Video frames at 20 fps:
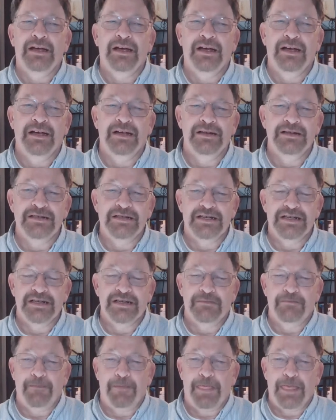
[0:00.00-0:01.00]
and
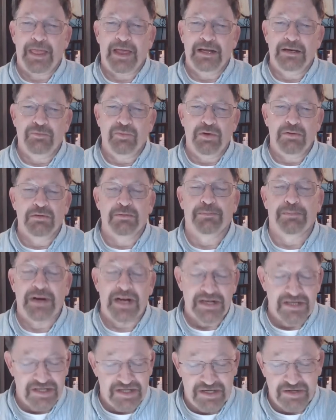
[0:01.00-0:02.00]
um, and we will
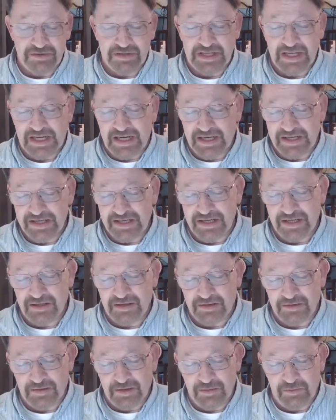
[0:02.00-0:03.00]
prosecute that idea
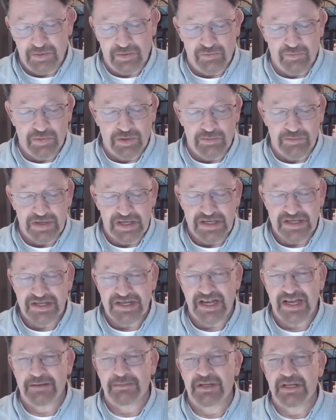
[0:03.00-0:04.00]
uh, when we
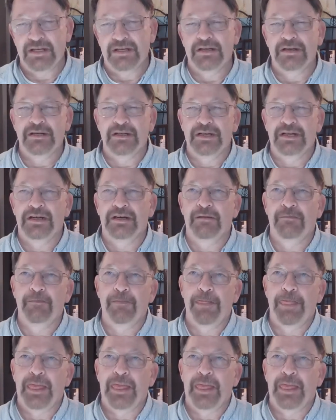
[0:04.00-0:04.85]
examine um,